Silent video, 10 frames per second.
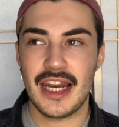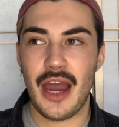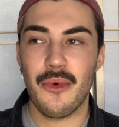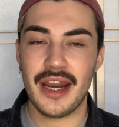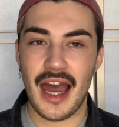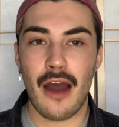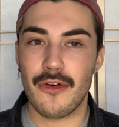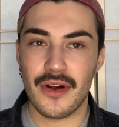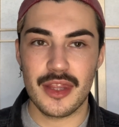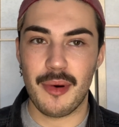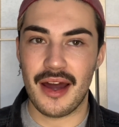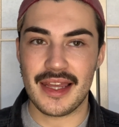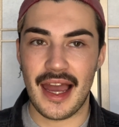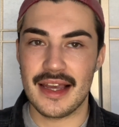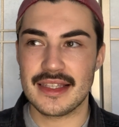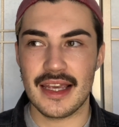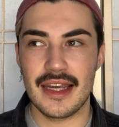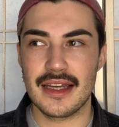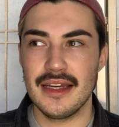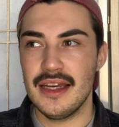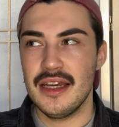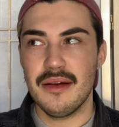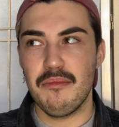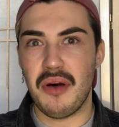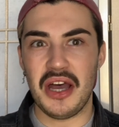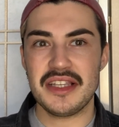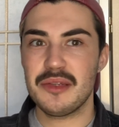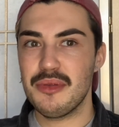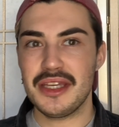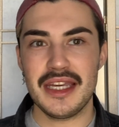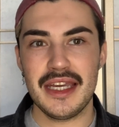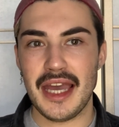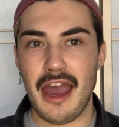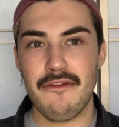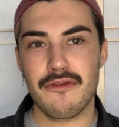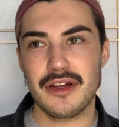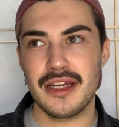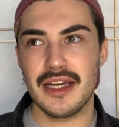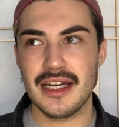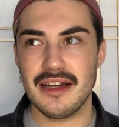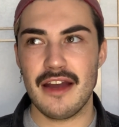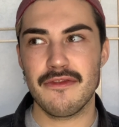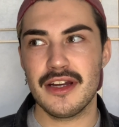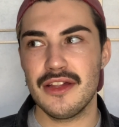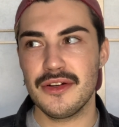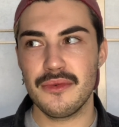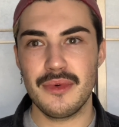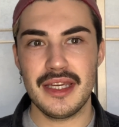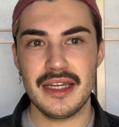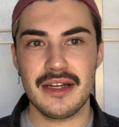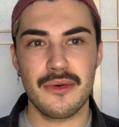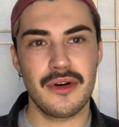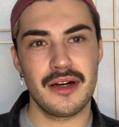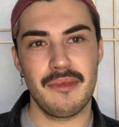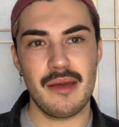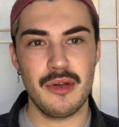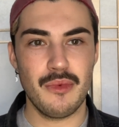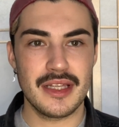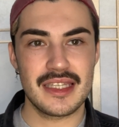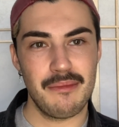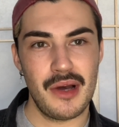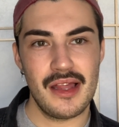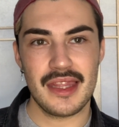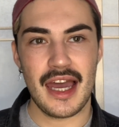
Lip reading: I want to have her on the podcast like possibly every other week, or maybe once a month.